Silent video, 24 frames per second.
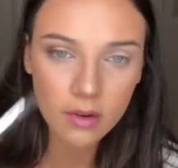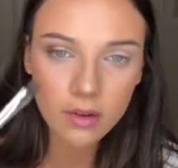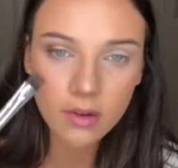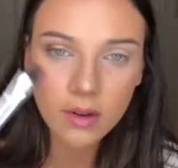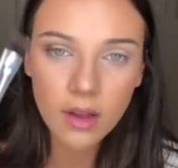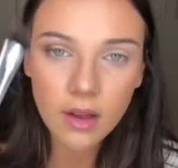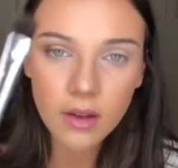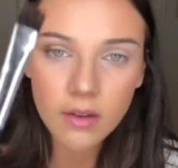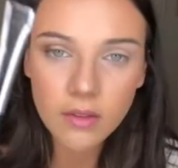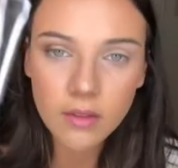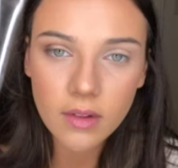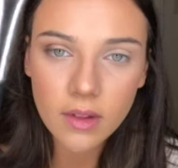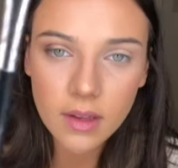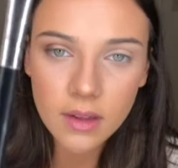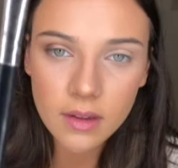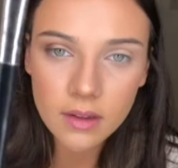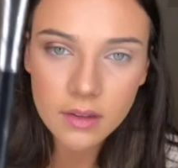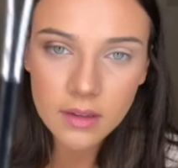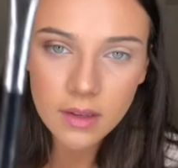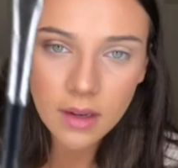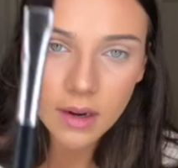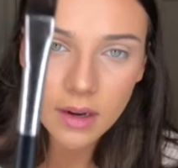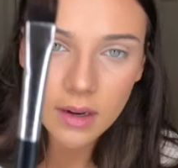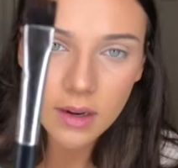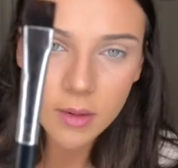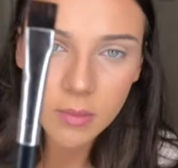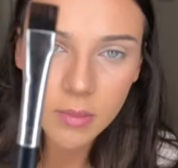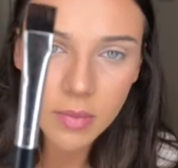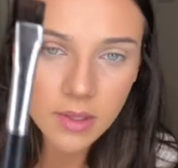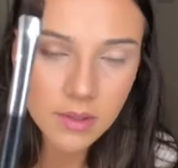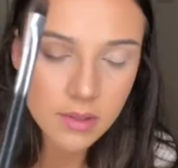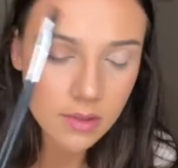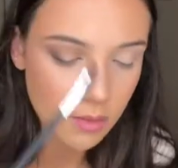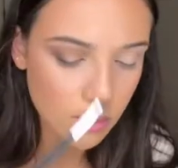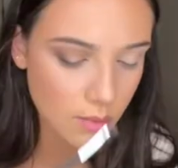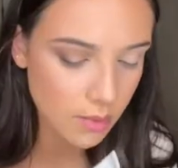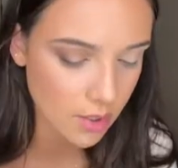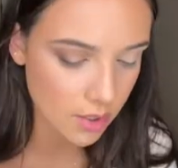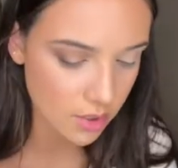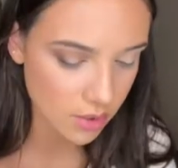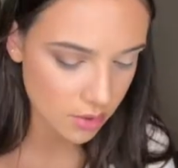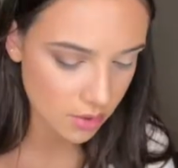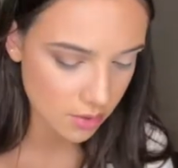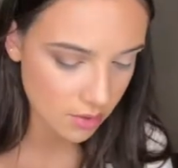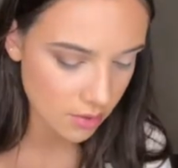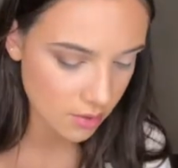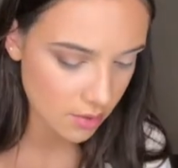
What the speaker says: and I have like a tiny pencil brush.